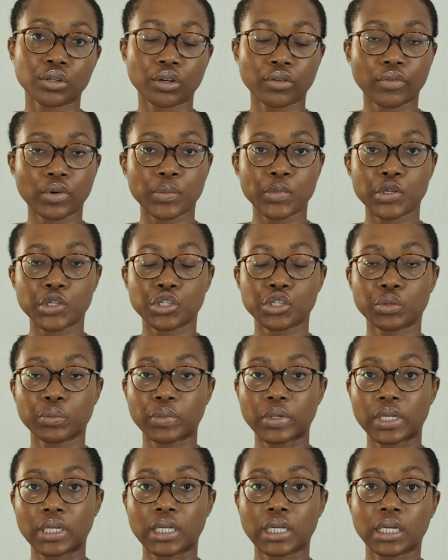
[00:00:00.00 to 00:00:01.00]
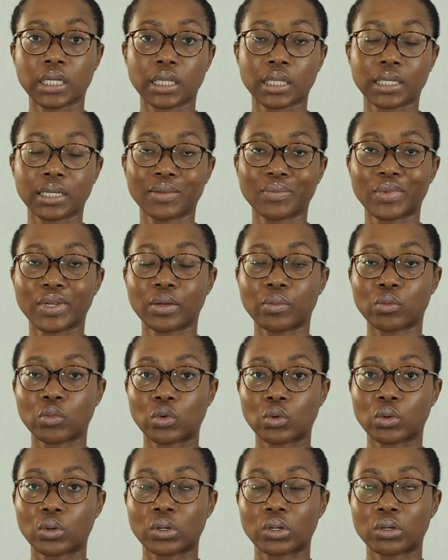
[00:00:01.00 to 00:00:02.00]
November should be a little bit
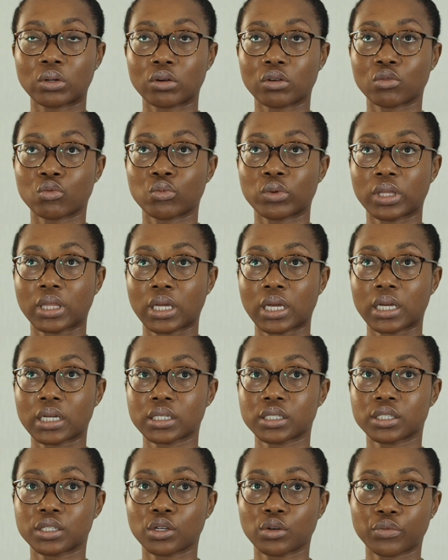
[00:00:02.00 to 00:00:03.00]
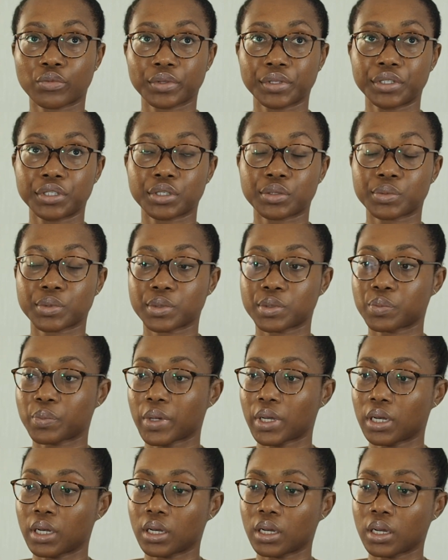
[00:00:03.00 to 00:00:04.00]
more relaxed, hopefully in terms of
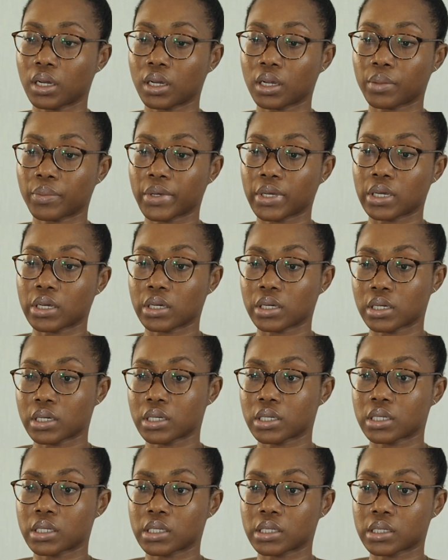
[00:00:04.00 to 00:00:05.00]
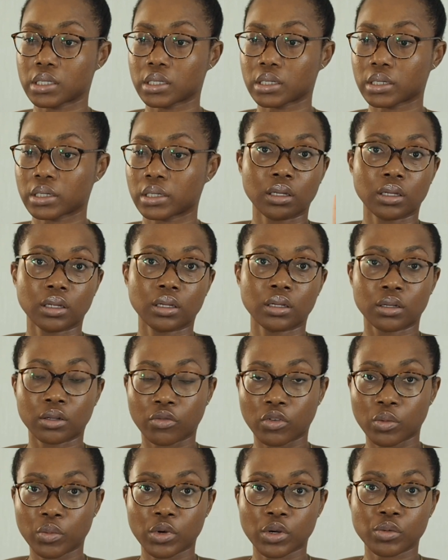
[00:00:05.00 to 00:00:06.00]
spending because
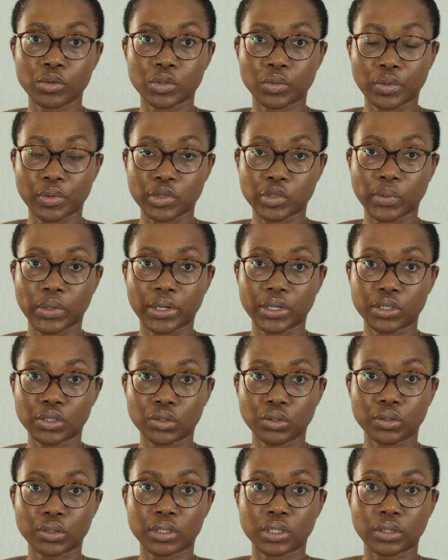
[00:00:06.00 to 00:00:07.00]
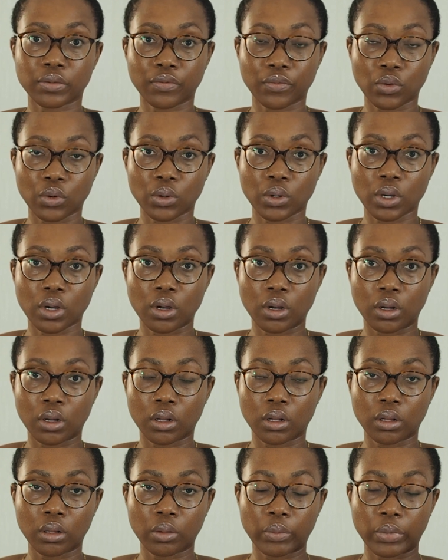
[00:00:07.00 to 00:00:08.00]
November was when I was planning to do the Sephora
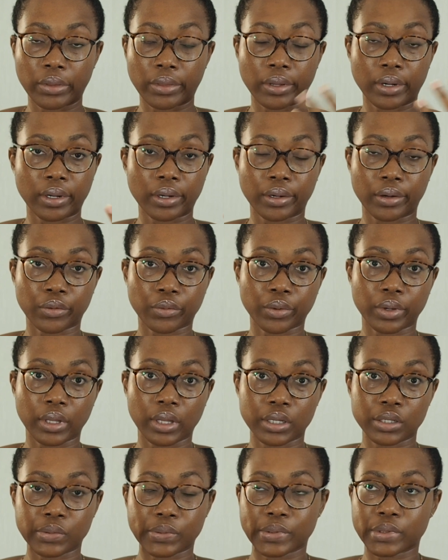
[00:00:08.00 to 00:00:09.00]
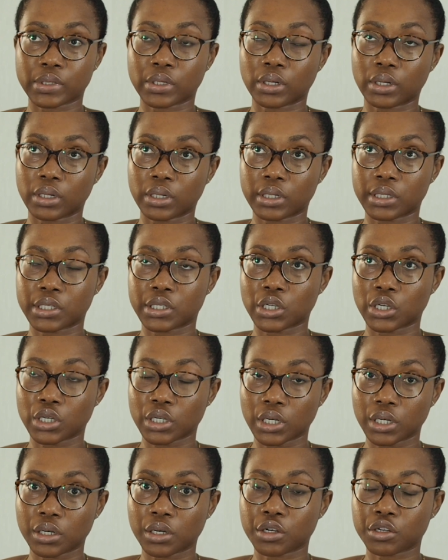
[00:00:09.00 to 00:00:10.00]
haul, but then I didn't realize it was gonna start
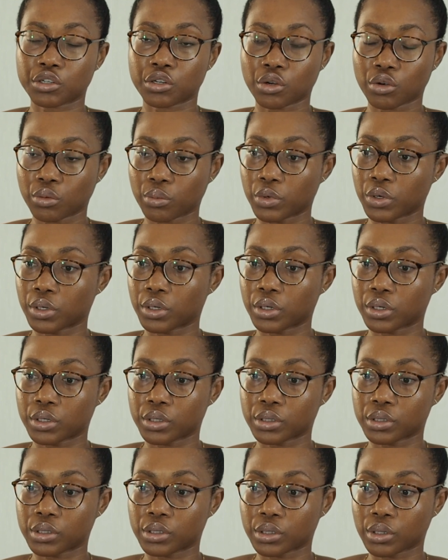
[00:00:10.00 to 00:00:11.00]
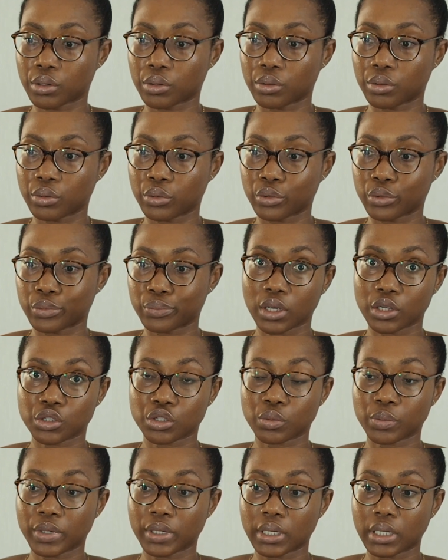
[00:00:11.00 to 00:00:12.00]
in October. So
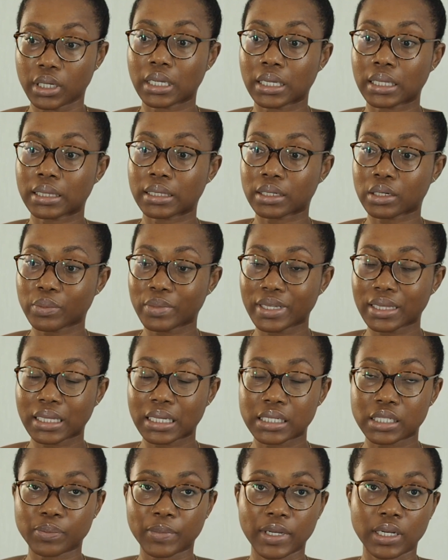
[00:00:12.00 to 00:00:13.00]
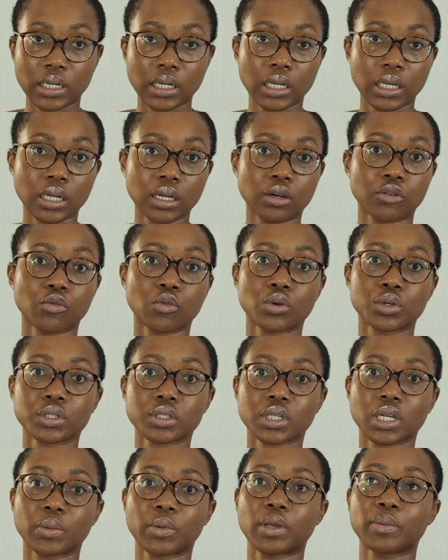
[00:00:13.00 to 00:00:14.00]
should be a little bit less spending. Of course, it's
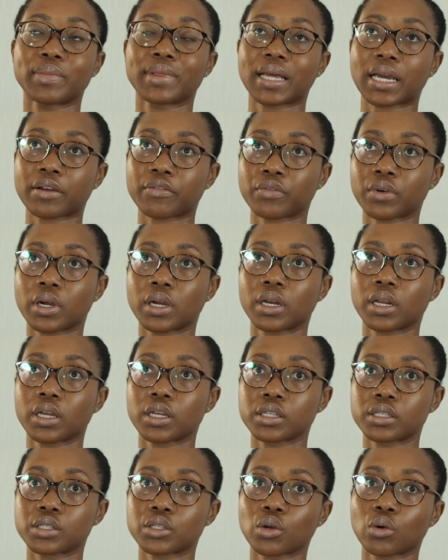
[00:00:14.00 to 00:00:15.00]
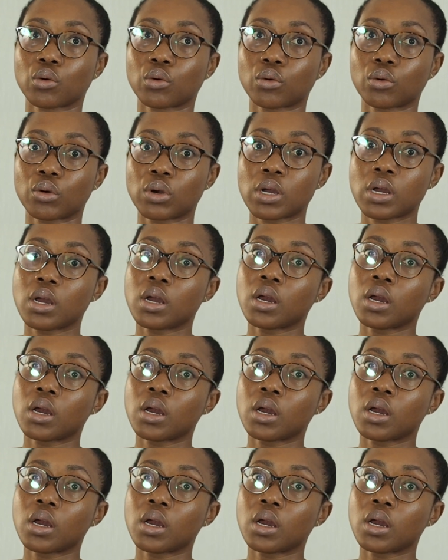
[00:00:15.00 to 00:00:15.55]
gonna be Black Friday, so